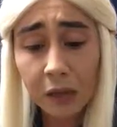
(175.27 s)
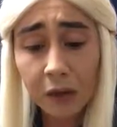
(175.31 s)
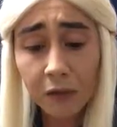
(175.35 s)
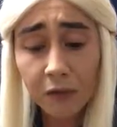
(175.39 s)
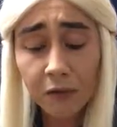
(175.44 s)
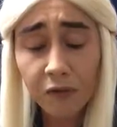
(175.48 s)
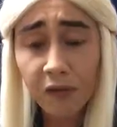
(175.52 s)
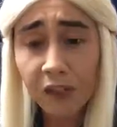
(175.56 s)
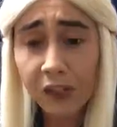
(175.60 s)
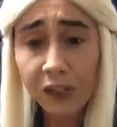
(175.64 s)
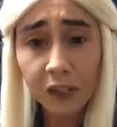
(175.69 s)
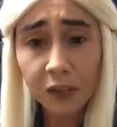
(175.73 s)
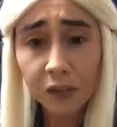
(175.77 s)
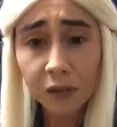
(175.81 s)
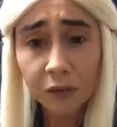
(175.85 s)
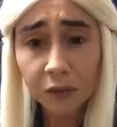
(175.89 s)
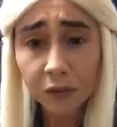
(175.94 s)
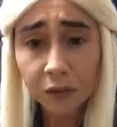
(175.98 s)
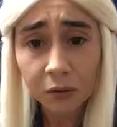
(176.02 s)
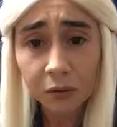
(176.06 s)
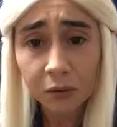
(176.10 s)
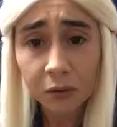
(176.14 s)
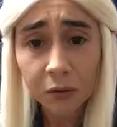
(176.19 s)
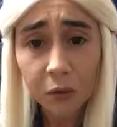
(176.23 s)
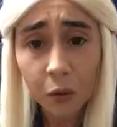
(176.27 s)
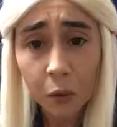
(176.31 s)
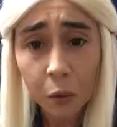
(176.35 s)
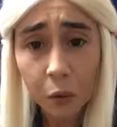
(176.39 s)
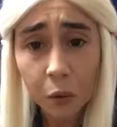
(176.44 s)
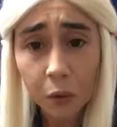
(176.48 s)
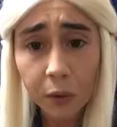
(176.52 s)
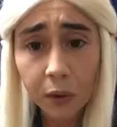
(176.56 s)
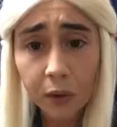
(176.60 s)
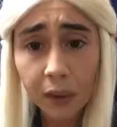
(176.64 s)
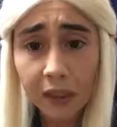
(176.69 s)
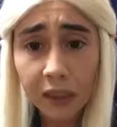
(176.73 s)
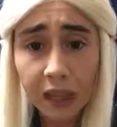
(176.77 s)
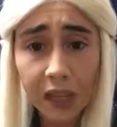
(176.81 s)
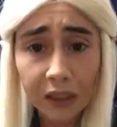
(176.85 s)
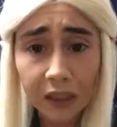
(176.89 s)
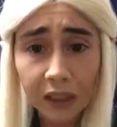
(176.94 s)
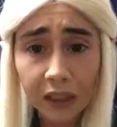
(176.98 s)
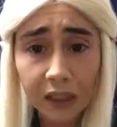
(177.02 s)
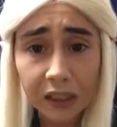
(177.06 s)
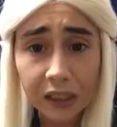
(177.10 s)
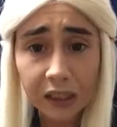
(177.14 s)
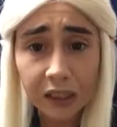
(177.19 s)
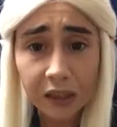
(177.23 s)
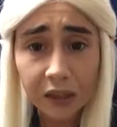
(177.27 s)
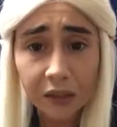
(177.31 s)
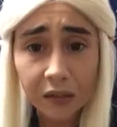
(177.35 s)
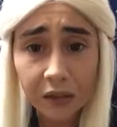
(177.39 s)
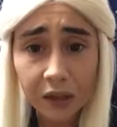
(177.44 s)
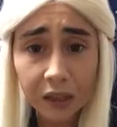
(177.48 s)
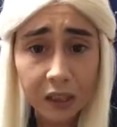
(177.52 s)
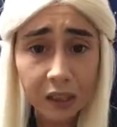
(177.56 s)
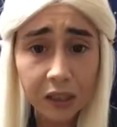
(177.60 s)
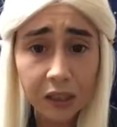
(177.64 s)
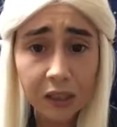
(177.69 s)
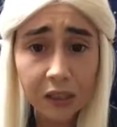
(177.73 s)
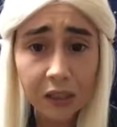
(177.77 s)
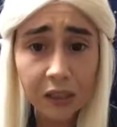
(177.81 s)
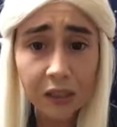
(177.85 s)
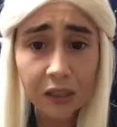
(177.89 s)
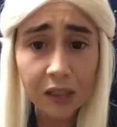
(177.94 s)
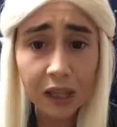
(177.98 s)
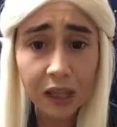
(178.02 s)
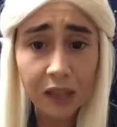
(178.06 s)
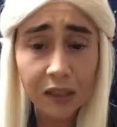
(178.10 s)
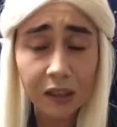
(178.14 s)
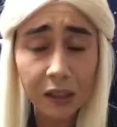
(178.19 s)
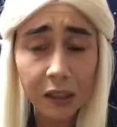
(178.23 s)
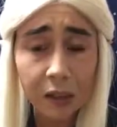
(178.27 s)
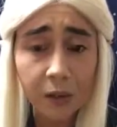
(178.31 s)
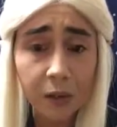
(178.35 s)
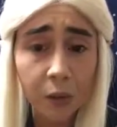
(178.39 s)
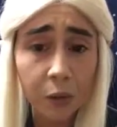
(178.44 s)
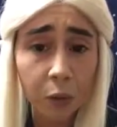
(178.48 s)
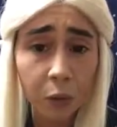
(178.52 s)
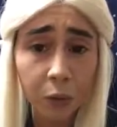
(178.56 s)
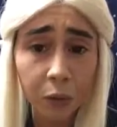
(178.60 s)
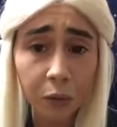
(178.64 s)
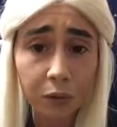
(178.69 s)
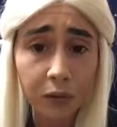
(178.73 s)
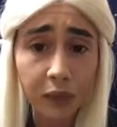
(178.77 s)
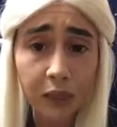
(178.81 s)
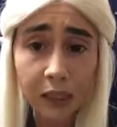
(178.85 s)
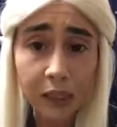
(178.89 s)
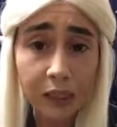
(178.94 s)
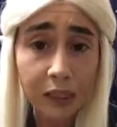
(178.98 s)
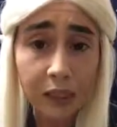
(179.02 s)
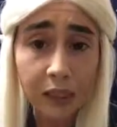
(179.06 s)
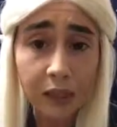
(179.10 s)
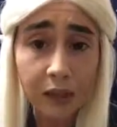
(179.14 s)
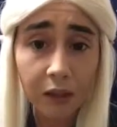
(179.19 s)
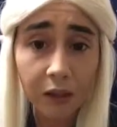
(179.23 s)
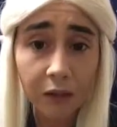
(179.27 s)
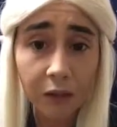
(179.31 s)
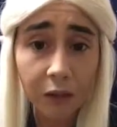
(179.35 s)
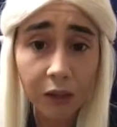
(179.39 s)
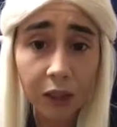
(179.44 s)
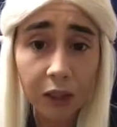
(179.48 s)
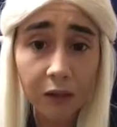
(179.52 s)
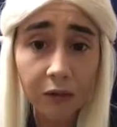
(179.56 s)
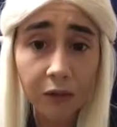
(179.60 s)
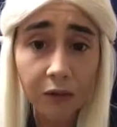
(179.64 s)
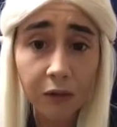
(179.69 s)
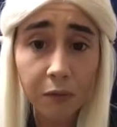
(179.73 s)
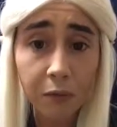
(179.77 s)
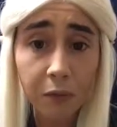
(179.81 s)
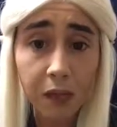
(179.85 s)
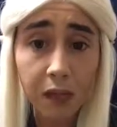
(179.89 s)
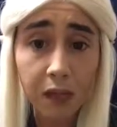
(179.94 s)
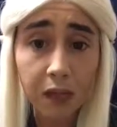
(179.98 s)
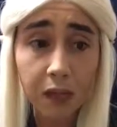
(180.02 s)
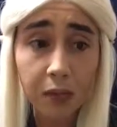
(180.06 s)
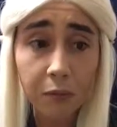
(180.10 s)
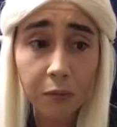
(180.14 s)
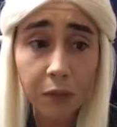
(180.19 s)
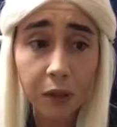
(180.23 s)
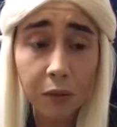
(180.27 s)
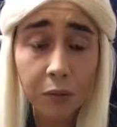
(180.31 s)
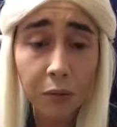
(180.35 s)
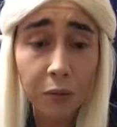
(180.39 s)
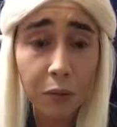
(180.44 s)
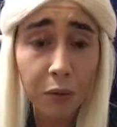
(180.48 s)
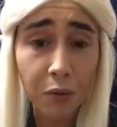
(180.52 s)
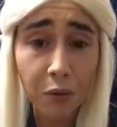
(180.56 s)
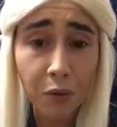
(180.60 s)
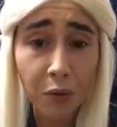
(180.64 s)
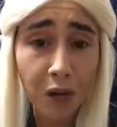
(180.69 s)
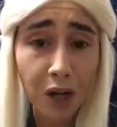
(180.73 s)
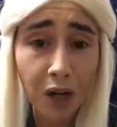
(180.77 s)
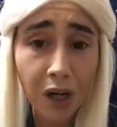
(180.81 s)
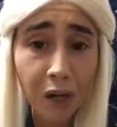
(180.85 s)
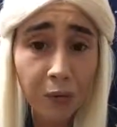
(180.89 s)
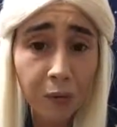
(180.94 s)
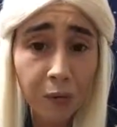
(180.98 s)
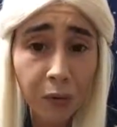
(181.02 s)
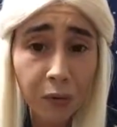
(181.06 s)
vehicle for selling things that are not necessary and for making people who are